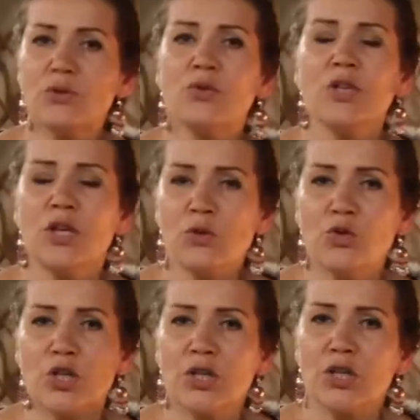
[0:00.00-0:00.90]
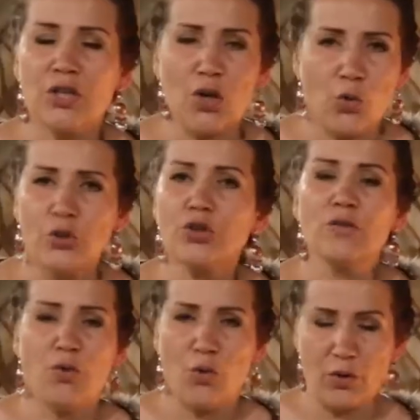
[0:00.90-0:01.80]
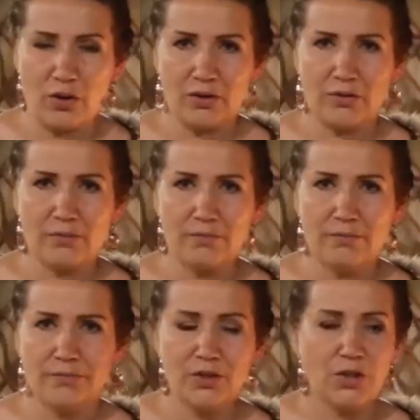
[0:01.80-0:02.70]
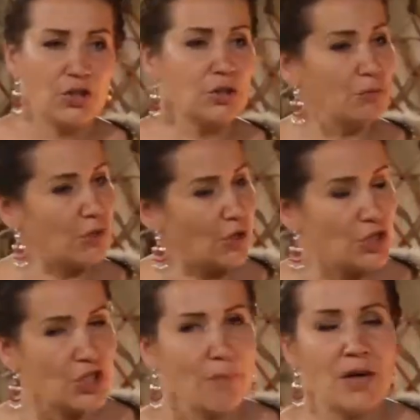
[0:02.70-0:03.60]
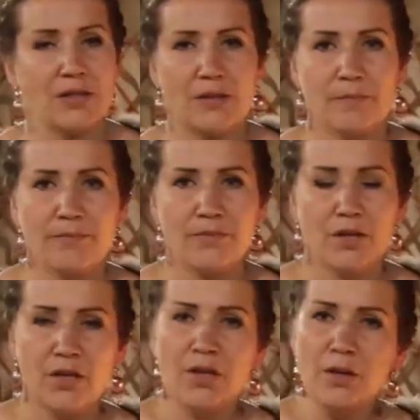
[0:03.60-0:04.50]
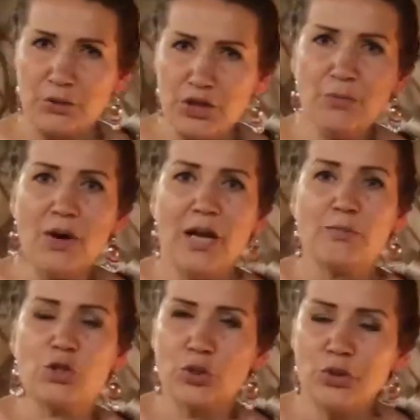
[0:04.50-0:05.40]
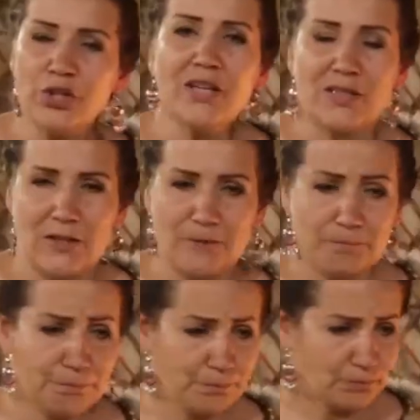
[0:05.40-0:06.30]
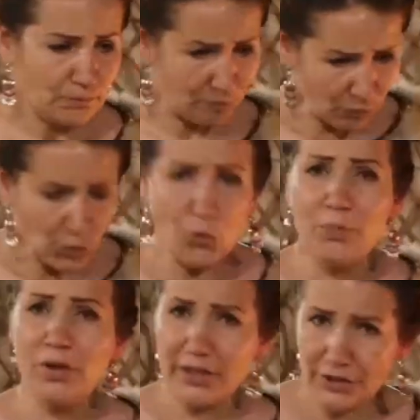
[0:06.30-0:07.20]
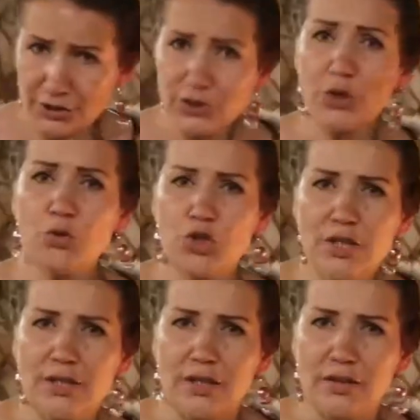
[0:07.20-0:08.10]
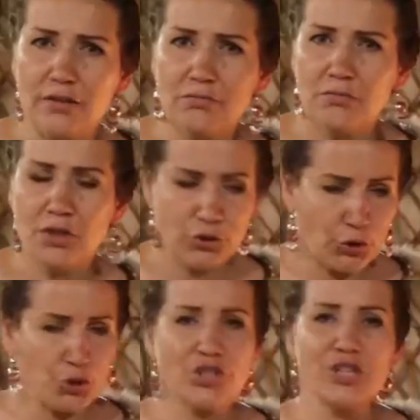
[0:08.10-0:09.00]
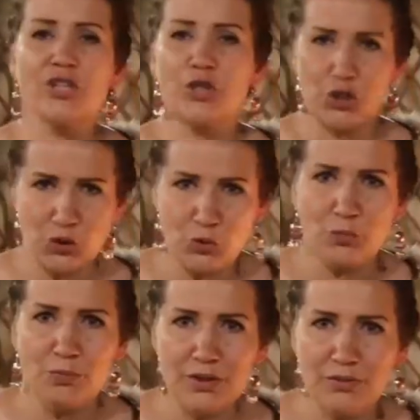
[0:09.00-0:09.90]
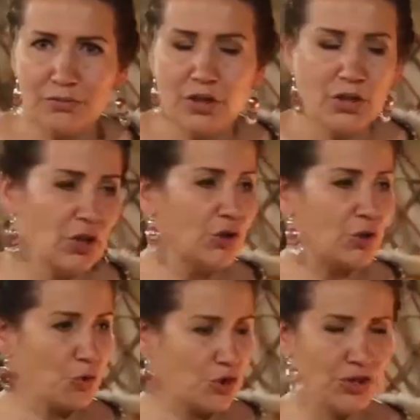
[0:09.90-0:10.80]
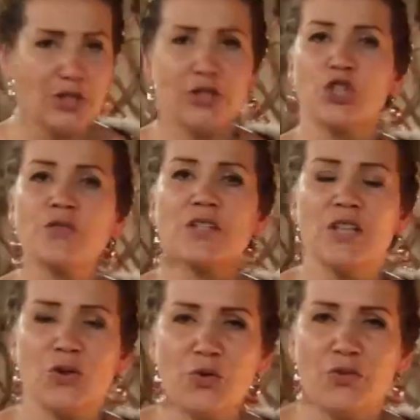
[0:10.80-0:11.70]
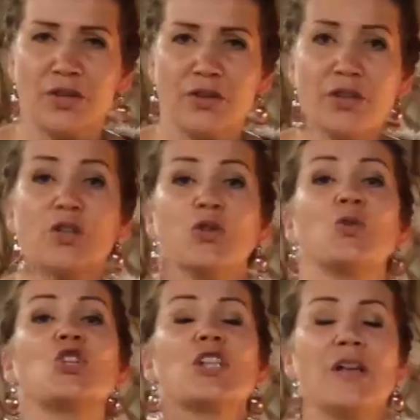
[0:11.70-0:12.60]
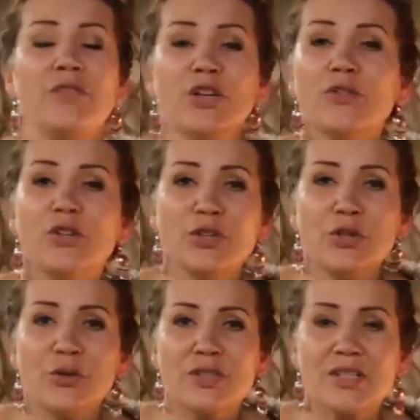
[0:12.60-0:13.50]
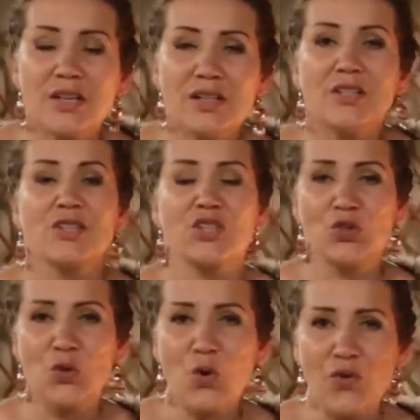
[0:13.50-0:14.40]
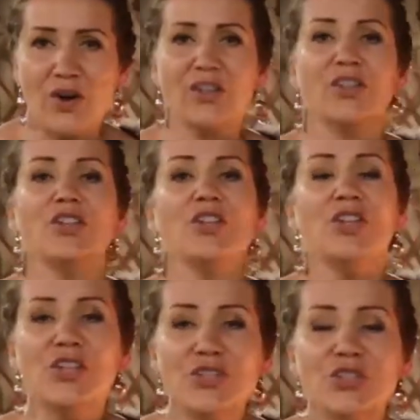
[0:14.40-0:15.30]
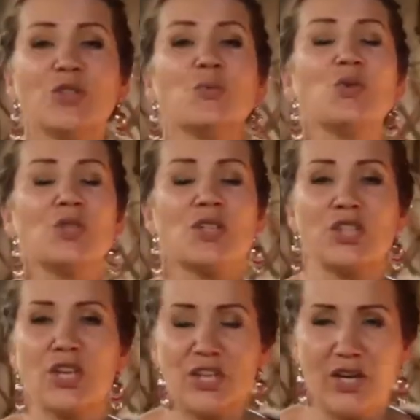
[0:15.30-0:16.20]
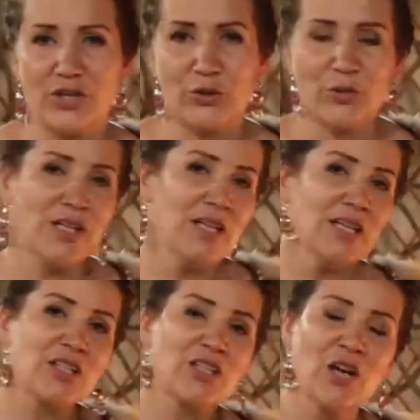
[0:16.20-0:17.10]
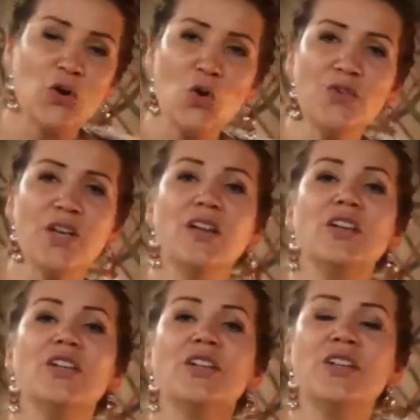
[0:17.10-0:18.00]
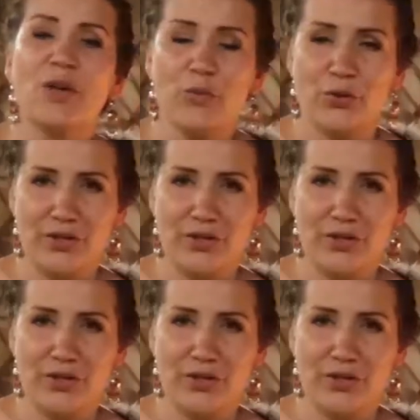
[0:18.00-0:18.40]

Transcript: We as shamans understand that if we take away these violators of our destiny or our health, the person will come back to his primary state of harmony and health. But we deal with hardships. The person believes that these